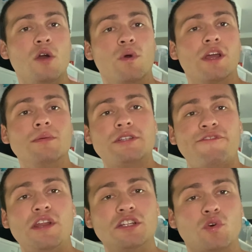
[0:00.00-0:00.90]
When it comes to
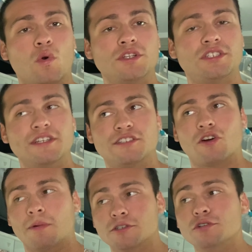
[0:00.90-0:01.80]
feeding tortoises,
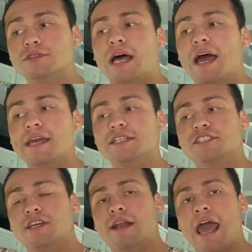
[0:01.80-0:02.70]
commercial diets
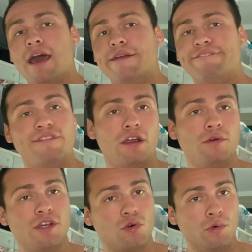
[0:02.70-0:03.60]
can add a
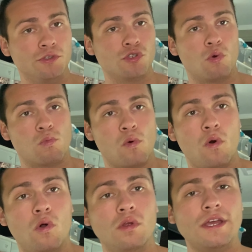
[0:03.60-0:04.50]
very crucial
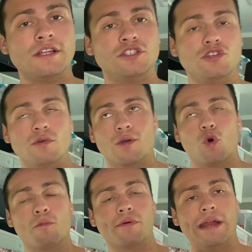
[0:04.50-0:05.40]
role into
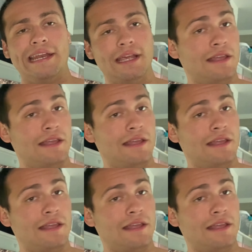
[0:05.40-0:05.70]
incorporating